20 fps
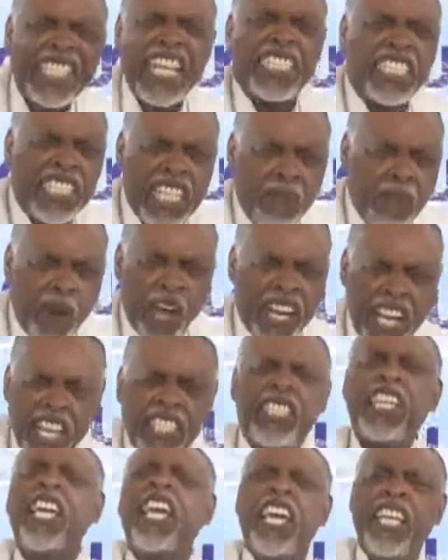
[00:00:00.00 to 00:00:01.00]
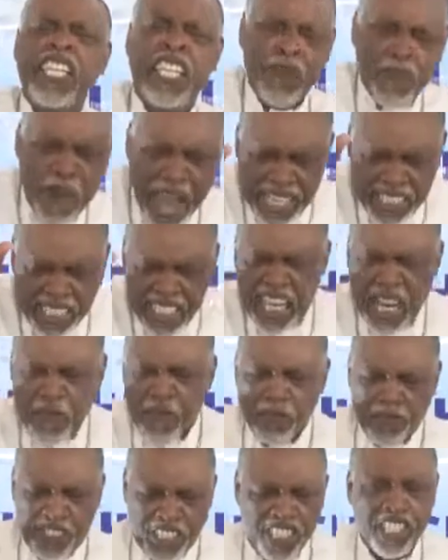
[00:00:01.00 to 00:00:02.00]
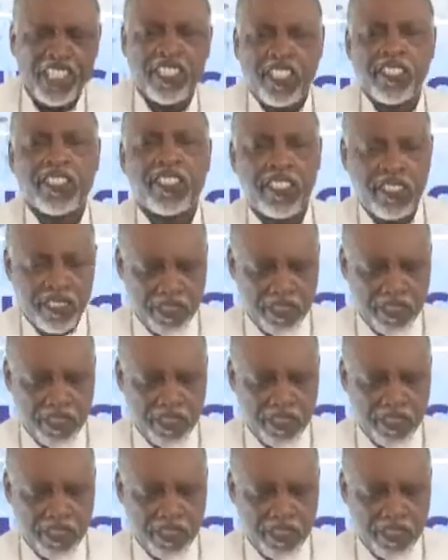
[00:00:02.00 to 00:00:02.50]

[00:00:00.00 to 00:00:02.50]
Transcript: testimonies in the mighty name of Jesus.